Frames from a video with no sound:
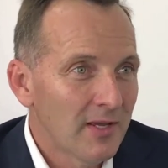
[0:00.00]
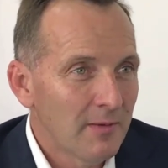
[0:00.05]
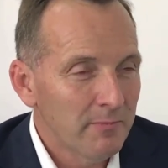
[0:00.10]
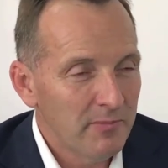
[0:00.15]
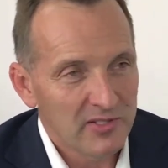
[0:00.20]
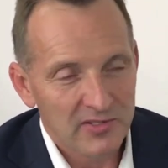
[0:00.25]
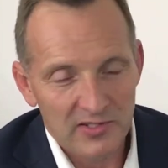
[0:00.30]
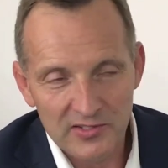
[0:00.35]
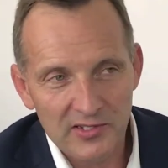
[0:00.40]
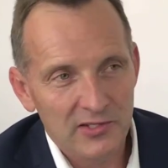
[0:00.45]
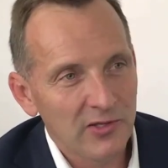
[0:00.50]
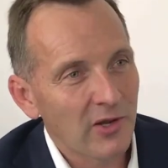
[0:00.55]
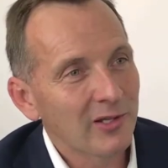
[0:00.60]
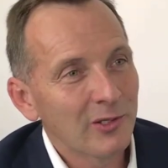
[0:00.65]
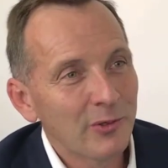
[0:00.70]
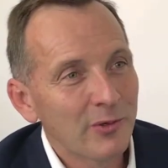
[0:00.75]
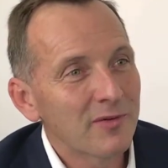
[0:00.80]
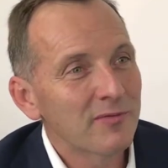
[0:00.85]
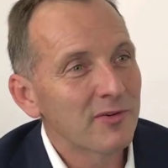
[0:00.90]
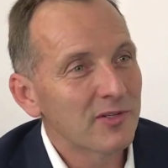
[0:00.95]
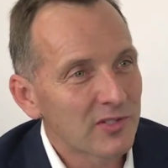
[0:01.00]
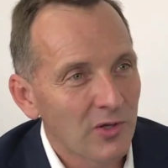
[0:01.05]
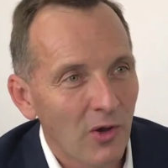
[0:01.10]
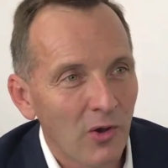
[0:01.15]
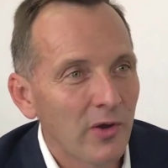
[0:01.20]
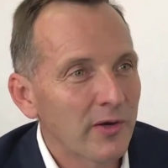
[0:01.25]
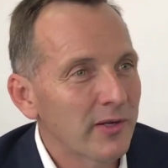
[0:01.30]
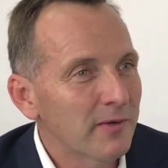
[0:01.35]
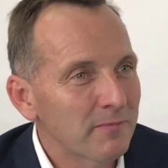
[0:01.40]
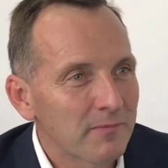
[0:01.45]
businesses like Louis
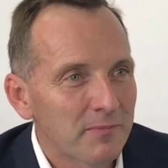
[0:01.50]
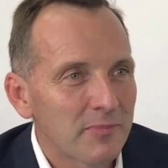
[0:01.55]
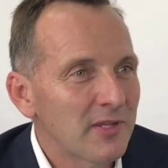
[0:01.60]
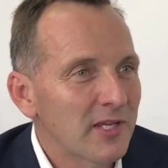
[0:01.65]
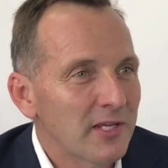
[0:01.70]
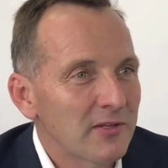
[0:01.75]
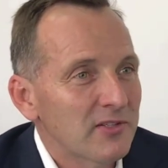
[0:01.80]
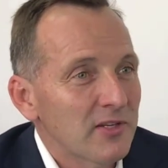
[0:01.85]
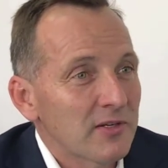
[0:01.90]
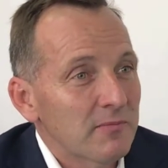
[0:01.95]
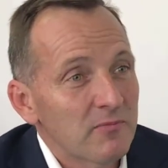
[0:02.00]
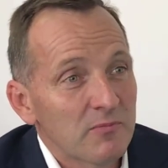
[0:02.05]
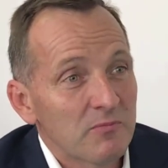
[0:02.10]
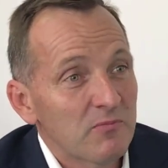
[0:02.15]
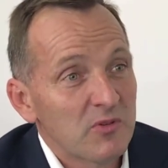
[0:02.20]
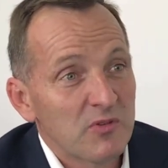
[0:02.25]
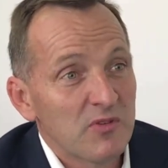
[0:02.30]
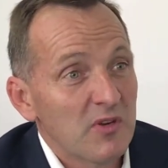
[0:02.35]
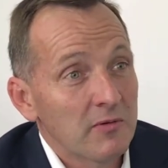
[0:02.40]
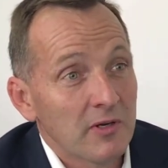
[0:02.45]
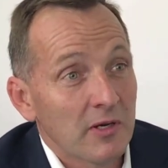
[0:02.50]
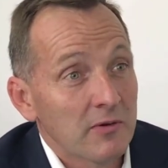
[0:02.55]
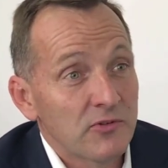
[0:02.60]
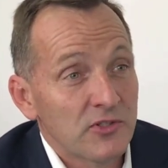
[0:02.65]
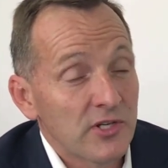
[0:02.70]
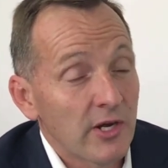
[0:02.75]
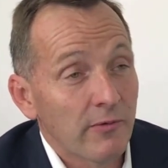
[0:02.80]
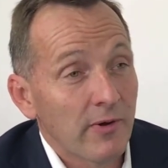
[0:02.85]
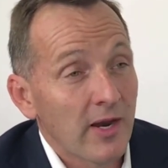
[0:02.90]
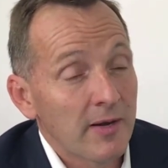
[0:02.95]
Vuitton and things that, you know,
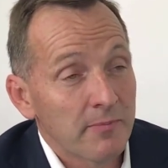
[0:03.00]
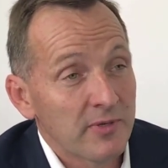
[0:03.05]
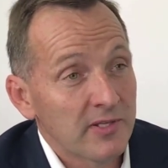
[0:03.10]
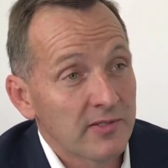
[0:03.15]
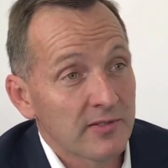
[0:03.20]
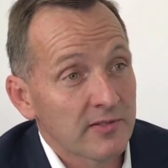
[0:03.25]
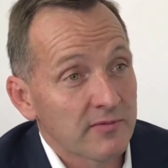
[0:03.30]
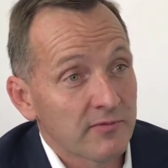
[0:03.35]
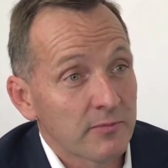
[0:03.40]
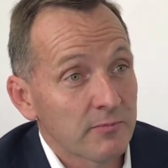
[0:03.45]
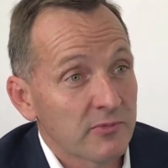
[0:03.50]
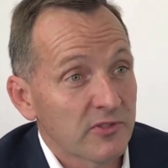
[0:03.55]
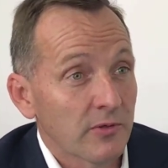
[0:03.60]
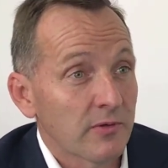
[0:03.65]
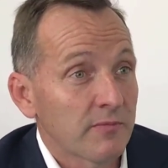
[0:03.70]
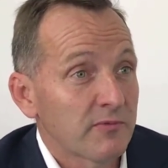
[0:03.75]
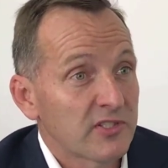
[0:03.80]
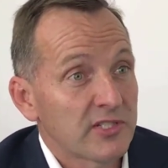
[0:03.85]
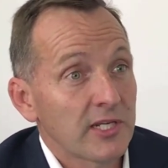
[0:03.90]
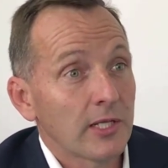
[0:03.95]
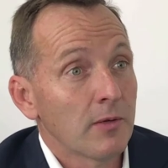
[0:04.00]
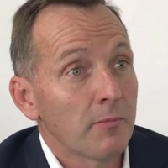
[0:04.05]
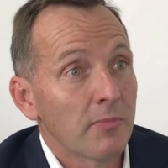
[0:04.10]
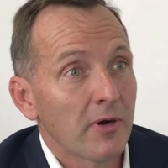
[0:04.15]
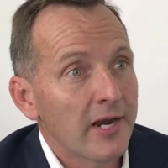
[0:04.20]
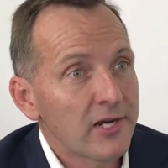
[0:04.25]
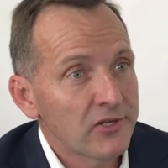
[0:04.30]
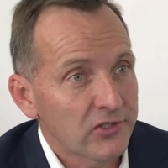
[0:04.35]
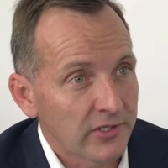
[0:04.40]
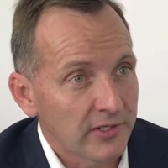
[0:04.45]
generate business from sort of
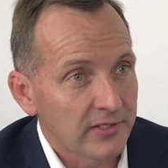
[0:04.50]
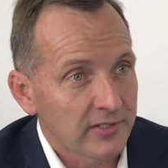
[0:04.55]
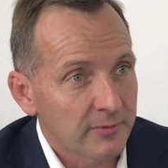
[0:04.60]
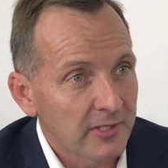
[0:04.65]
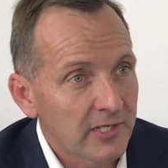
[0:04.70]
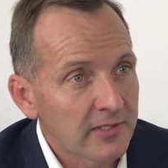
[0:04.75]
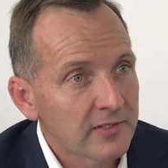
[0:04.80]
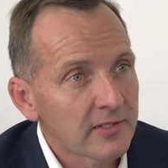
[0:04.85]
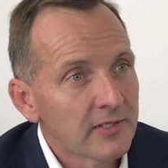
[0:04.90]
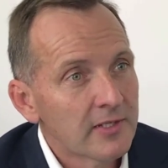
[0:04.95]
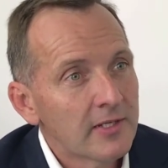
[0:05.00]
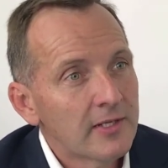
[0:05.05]
celebration, I suppose.